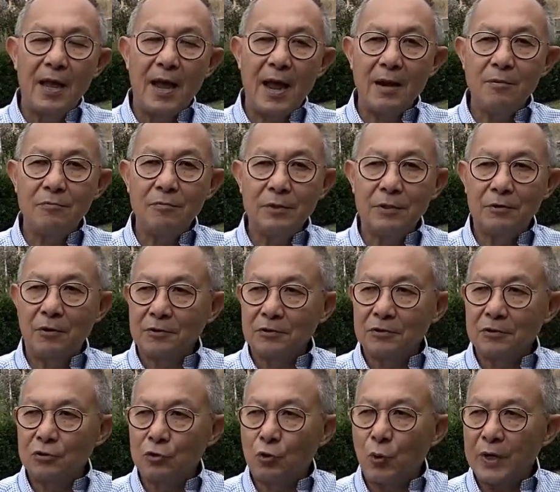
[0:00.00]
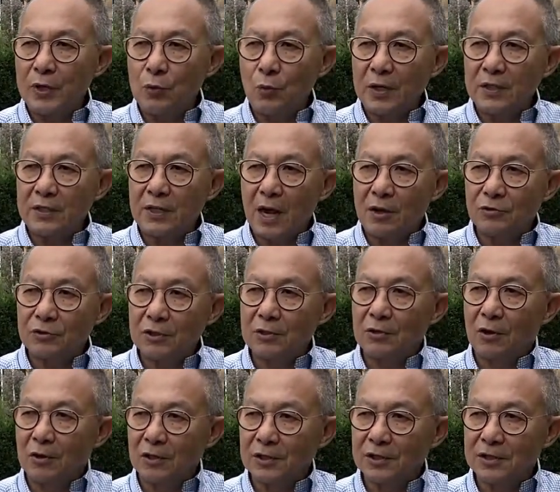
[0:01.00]
and we got
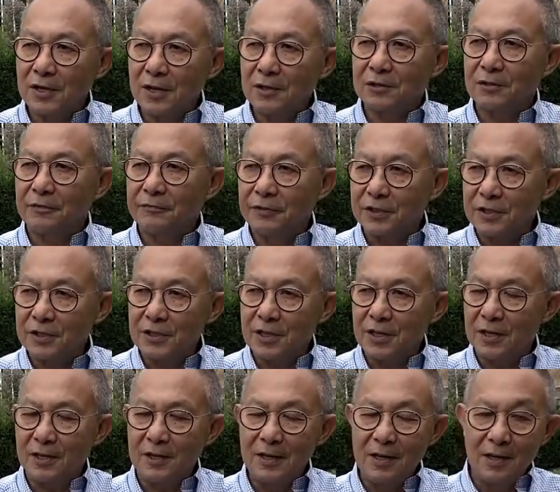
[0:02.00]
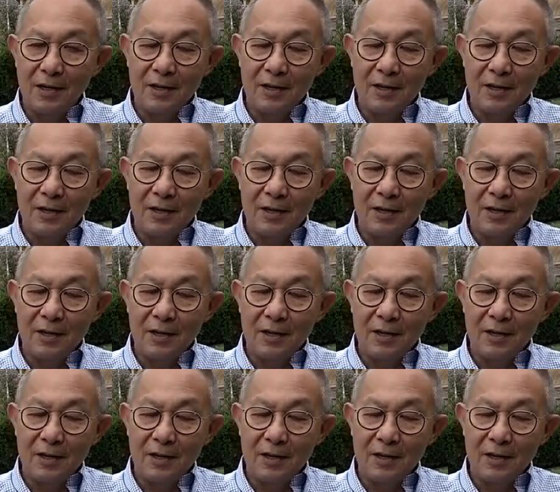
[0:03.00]
$21,000 sales the first year.